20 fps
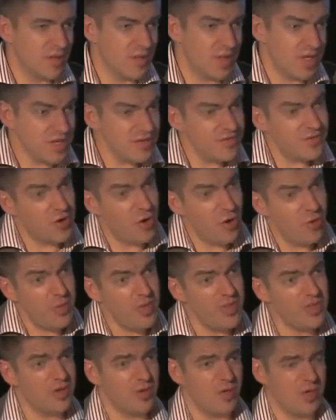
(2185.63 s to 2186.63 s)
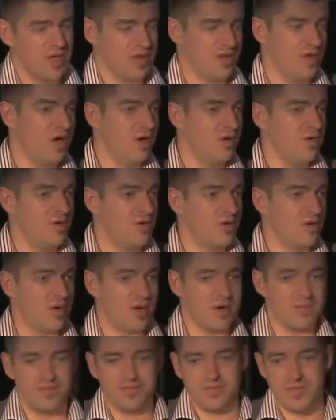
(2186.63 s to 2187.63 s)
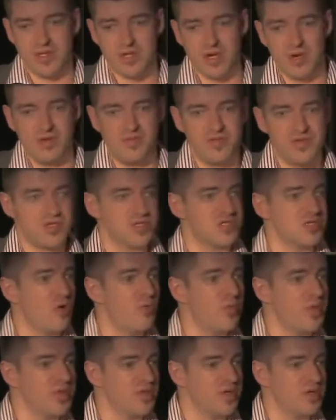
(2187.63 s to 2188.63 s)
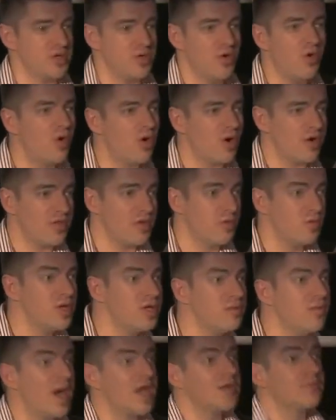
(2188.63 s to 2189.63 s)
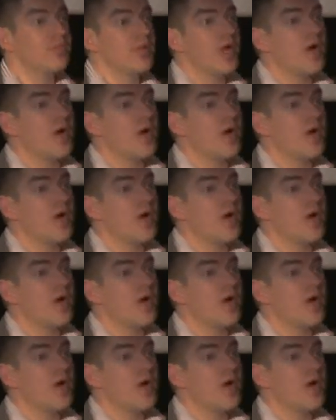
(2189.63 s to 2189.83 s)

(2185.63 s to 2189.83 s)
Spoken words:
But if you open the window, or if you just open the door, the wind might